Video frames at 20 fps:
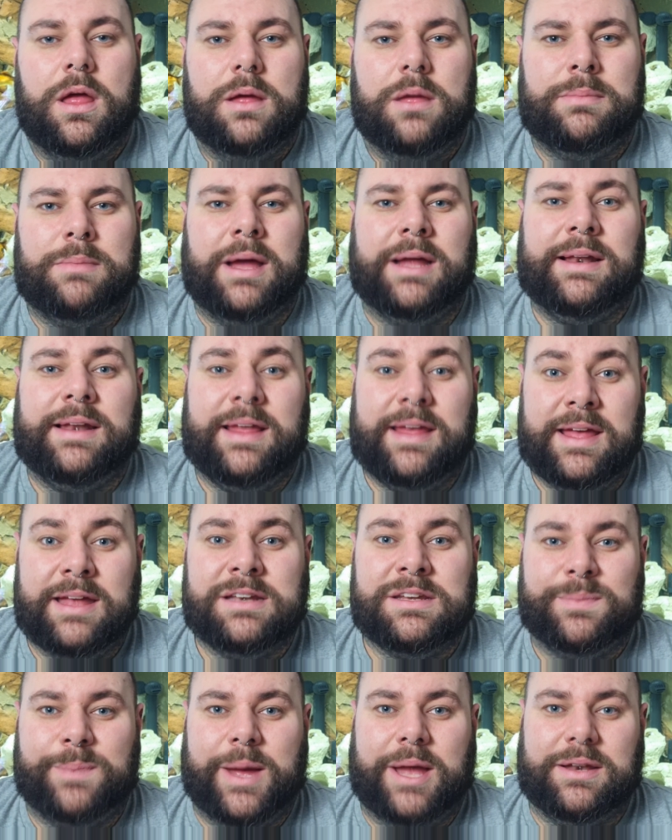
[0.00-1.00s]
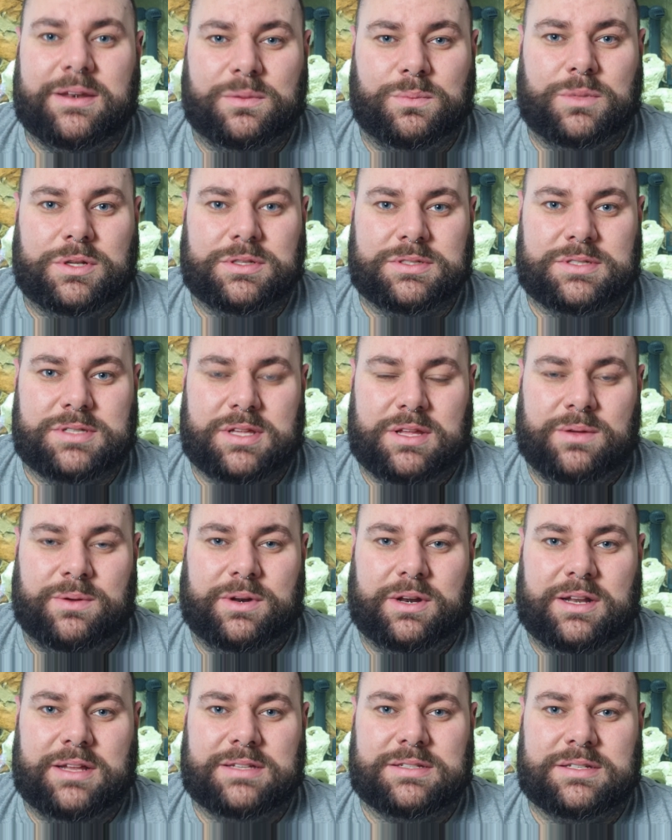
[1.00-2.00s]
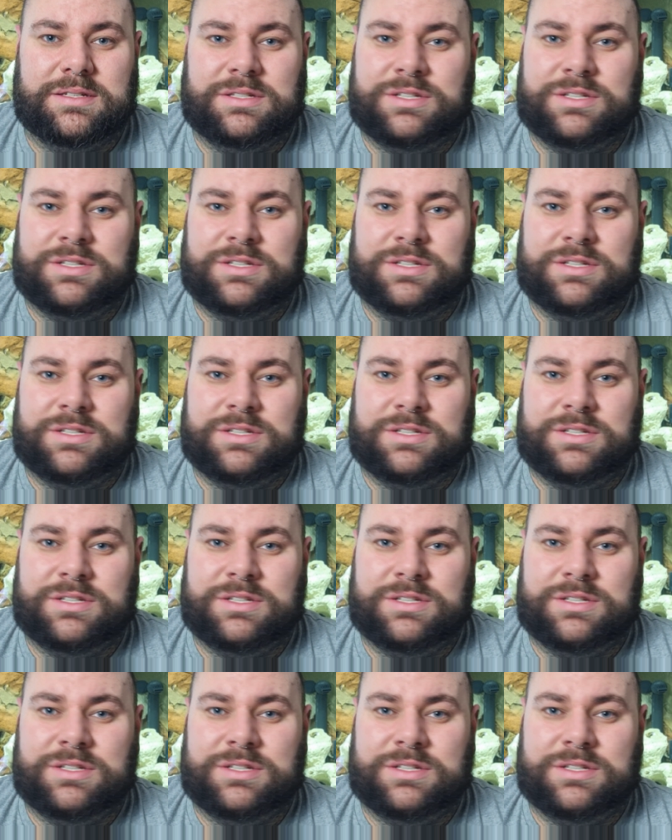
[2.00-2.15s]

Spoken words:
mainly independent ones that you want to listen